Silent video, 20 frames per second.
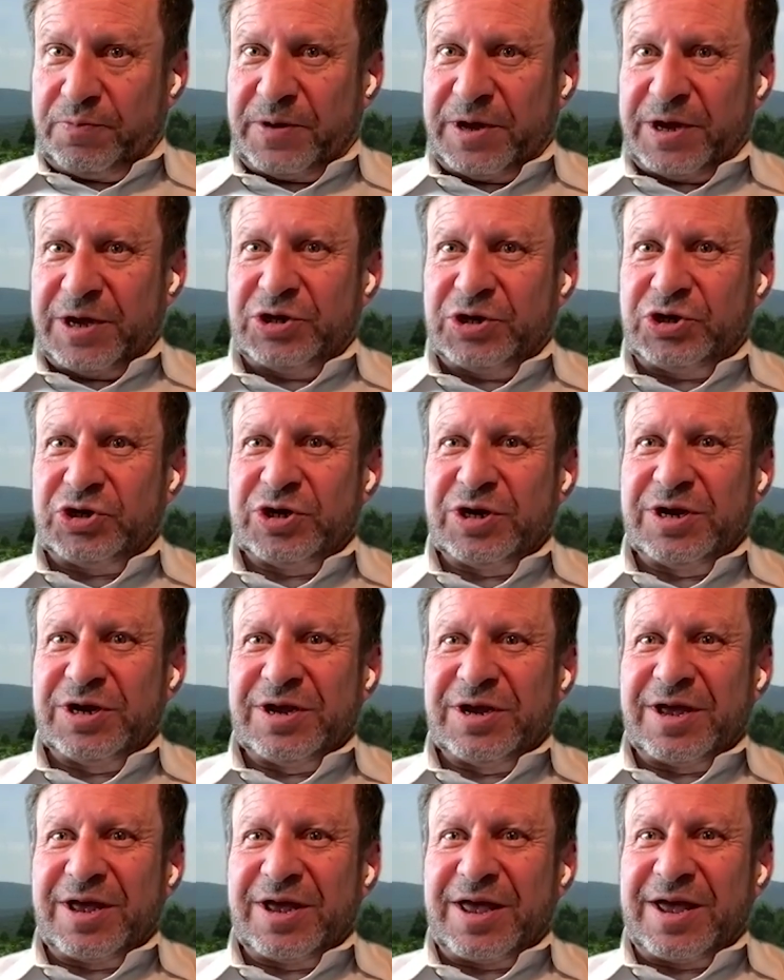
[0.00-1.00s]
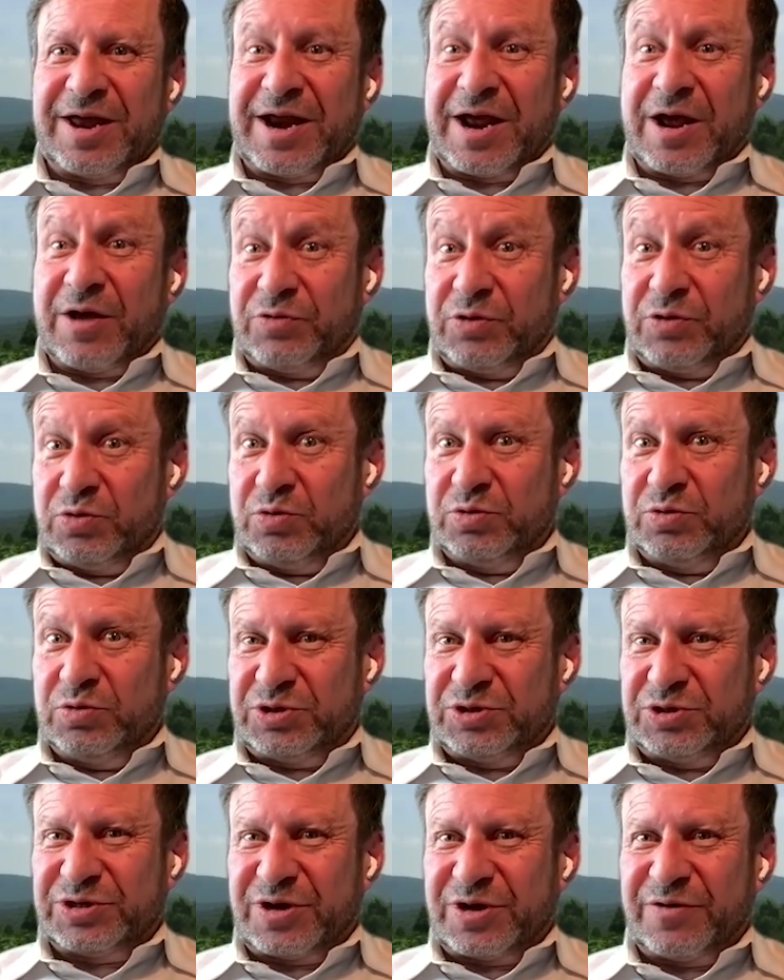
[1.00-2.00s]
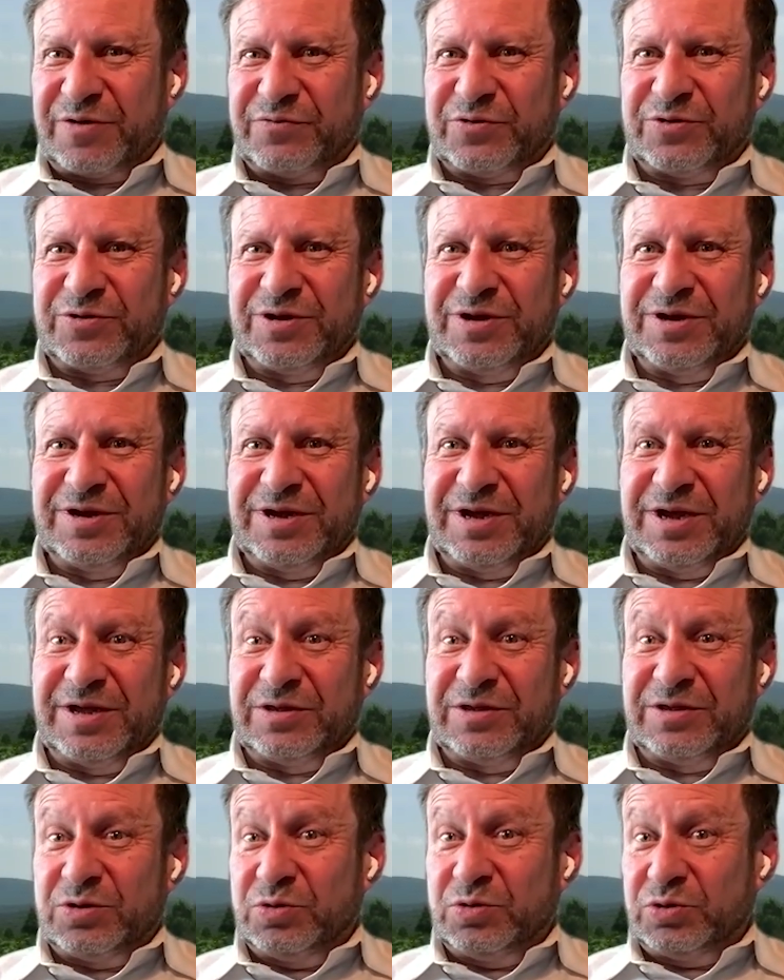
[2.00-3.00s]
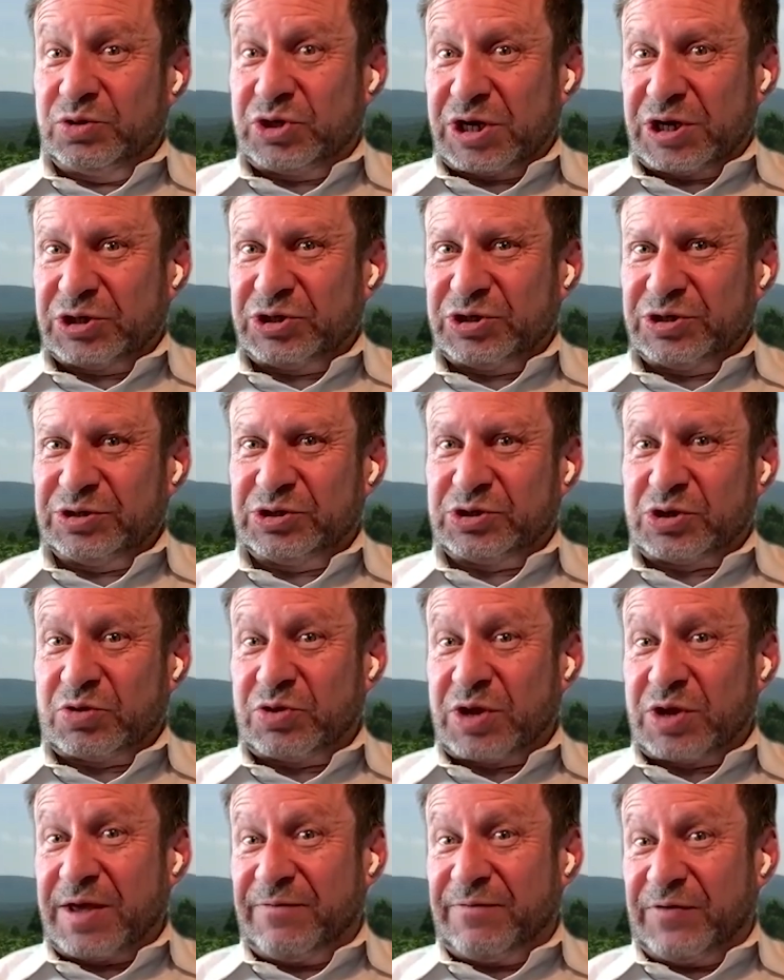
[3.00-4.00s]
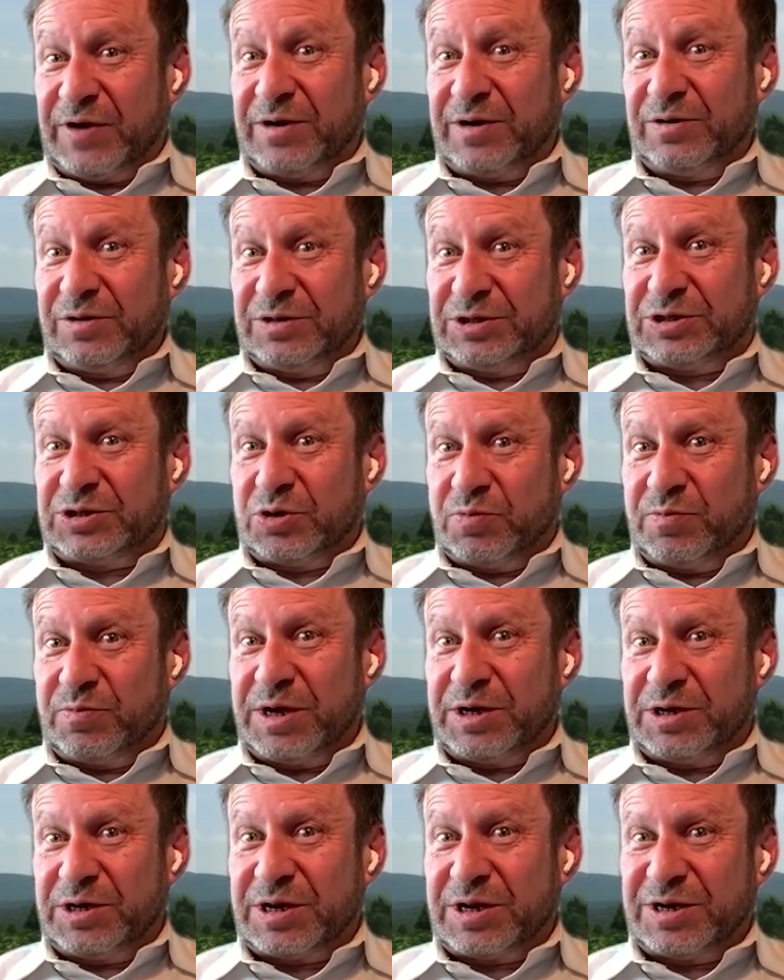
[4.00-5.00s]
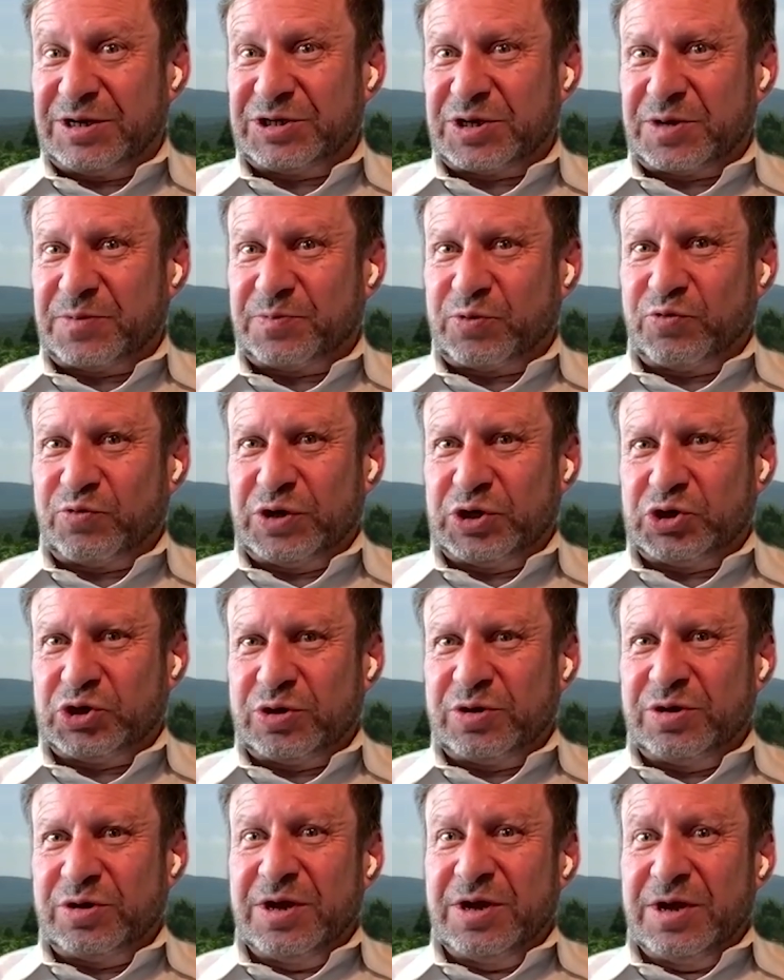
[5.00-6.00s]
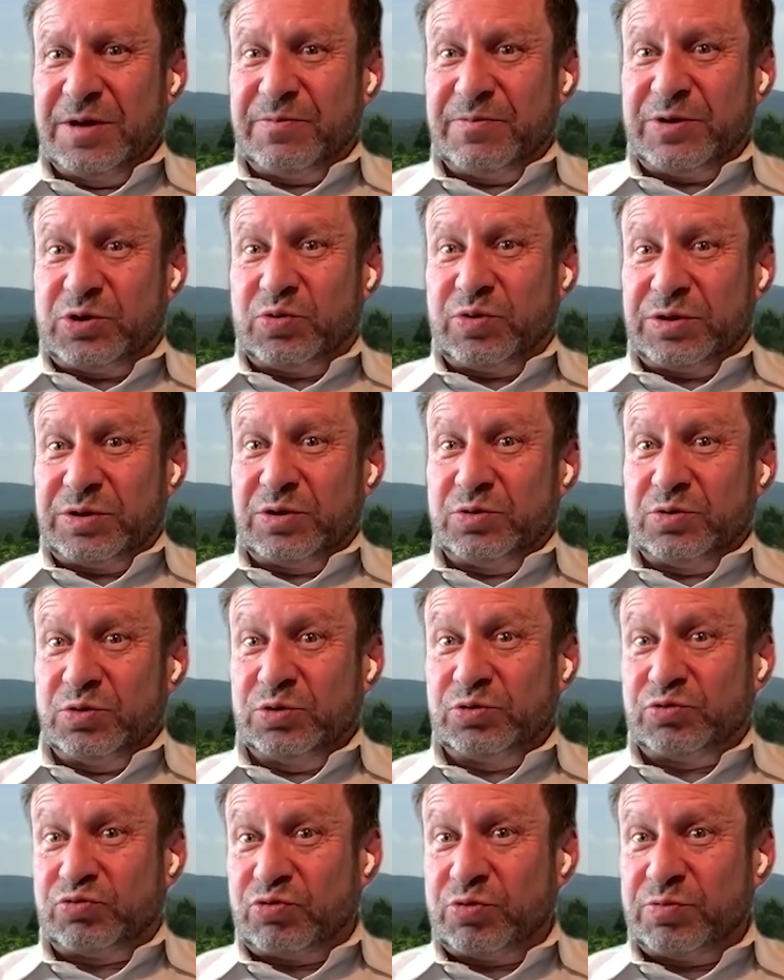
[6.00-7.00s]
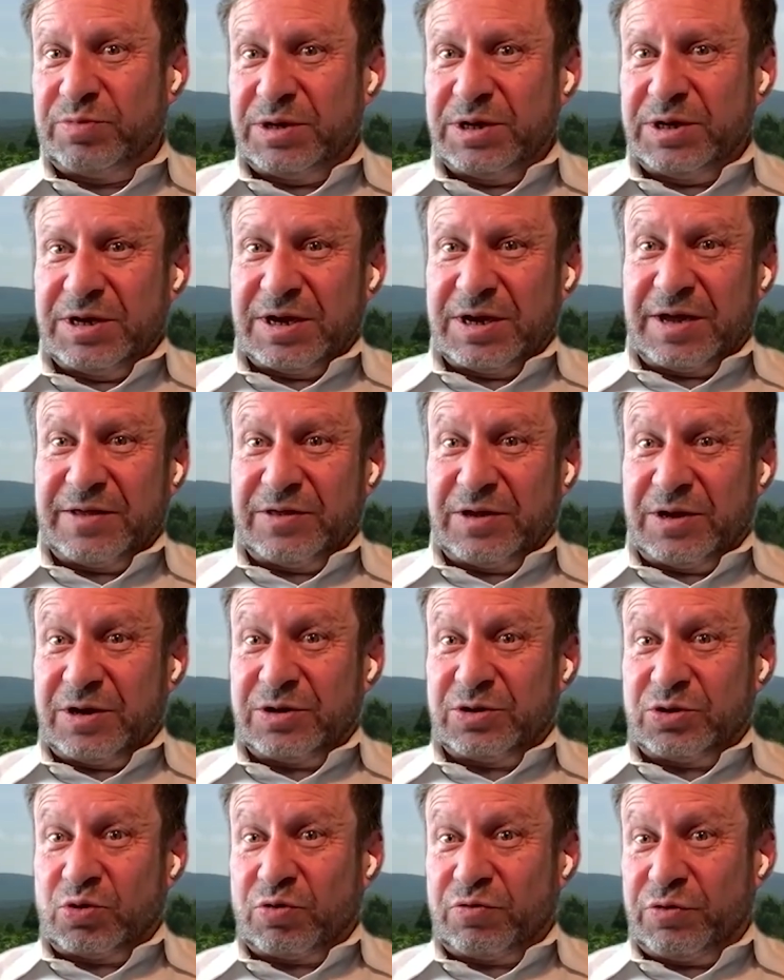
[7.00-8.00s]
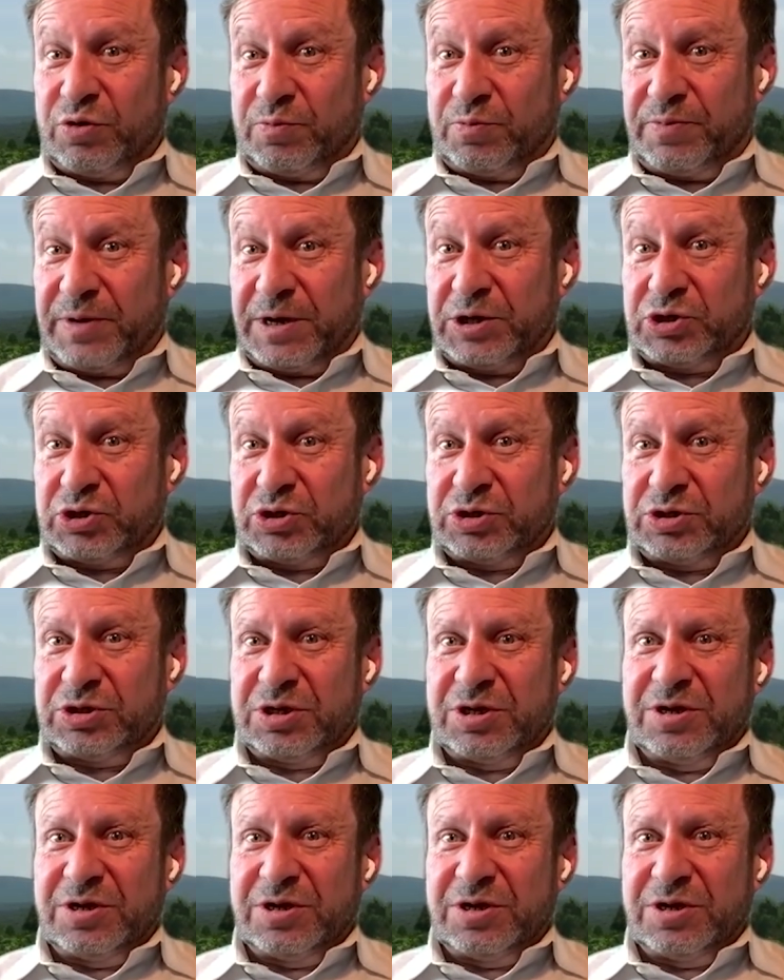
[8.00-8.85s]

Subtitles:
page and how the news is covered in the news section. So they evidently still maintain a separation between the newsroom and the editorial pages.